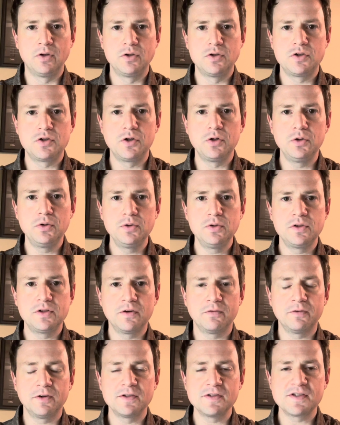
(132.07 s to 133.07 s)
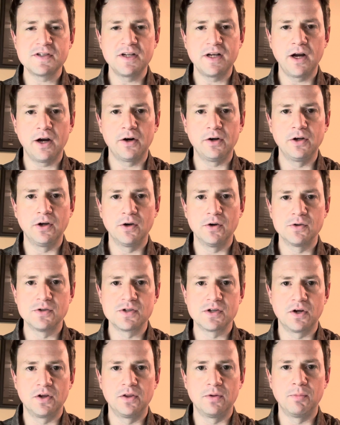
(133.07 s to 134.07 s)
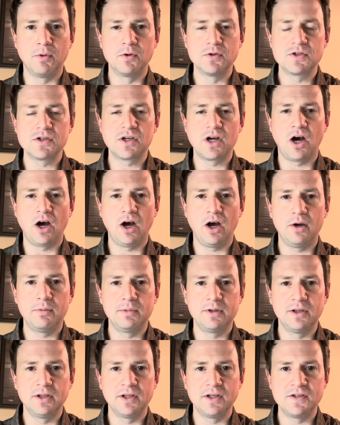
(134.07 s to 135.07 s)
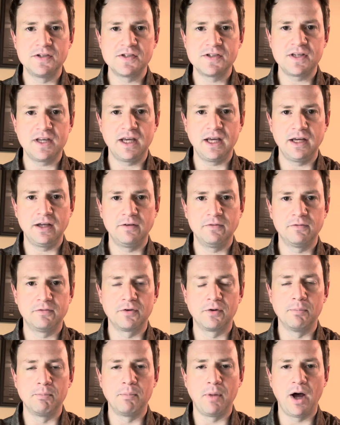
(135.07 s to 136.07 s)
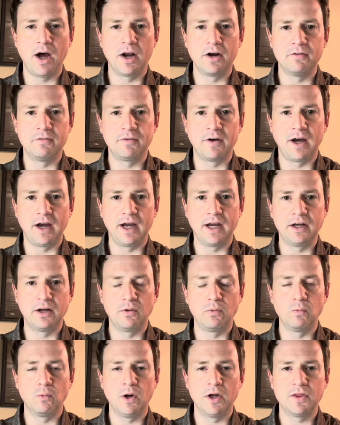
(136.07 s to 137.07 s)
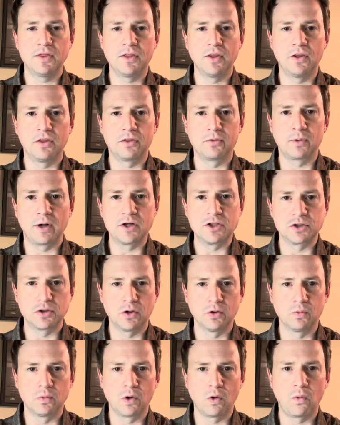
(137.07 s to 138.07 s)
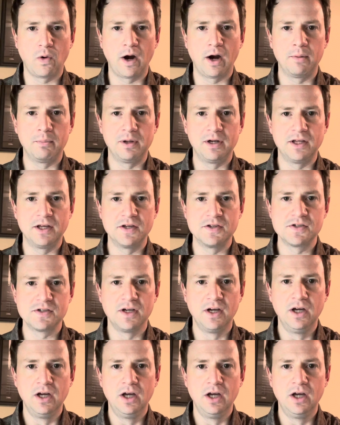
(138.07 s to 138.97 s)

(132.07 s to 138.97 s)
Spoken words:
two different scenarios are the most commonly seen for modifying and what the threshold requirement is